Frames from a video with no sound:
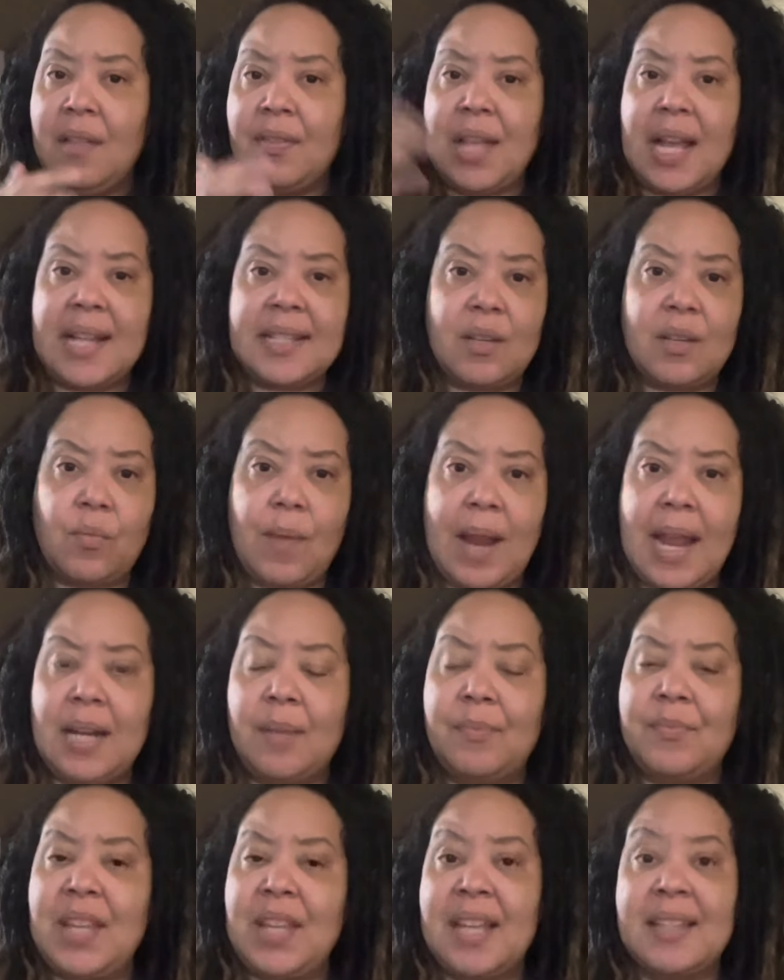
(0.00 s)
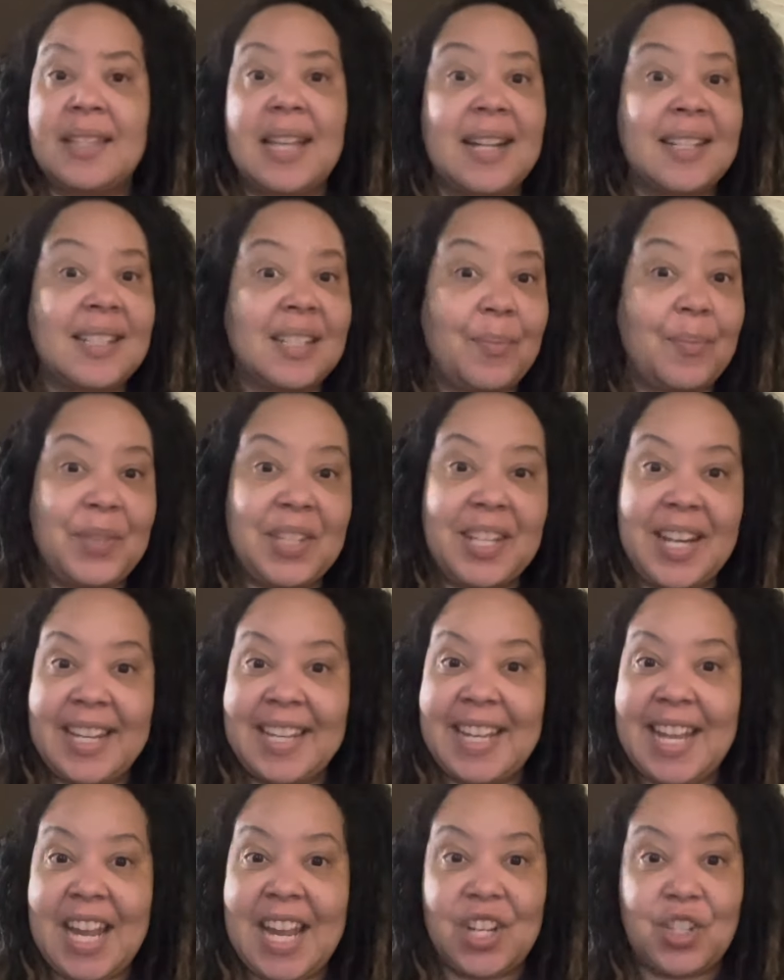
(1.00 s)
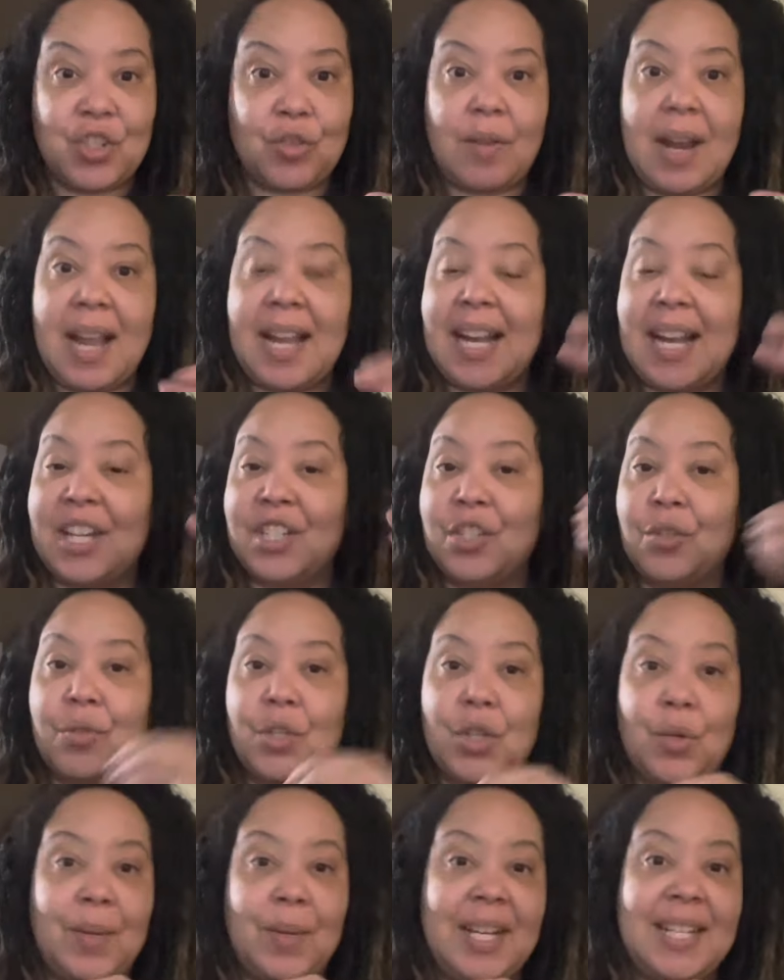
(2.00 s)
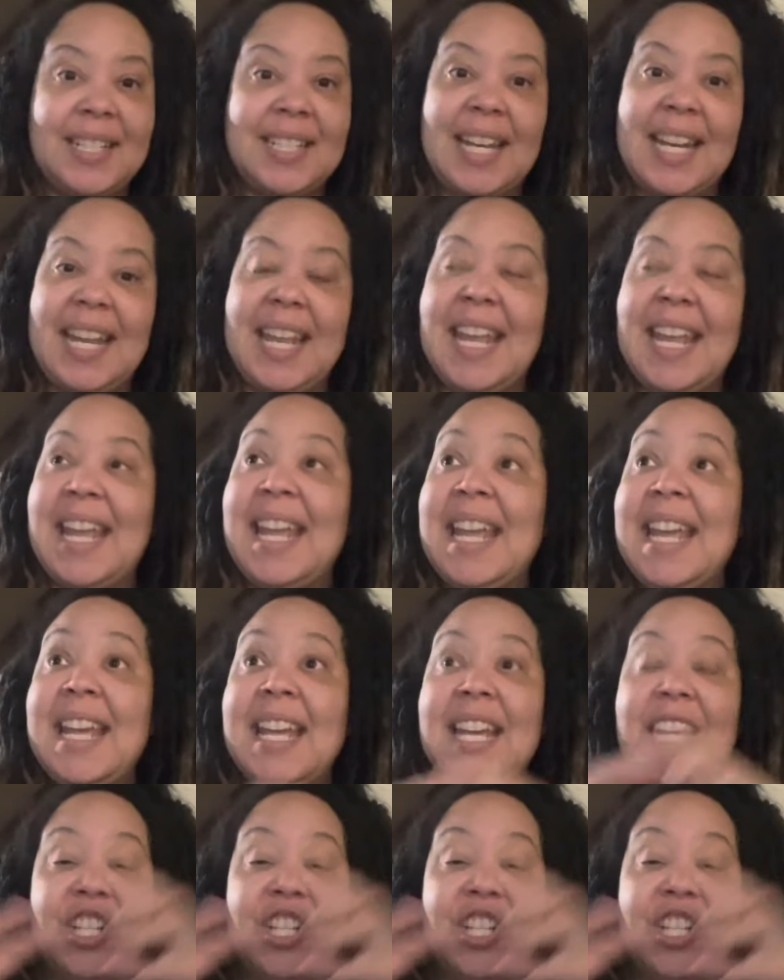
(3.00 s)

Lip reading: That's a random thing. That's something I can't track. I don't know when it's going to hit.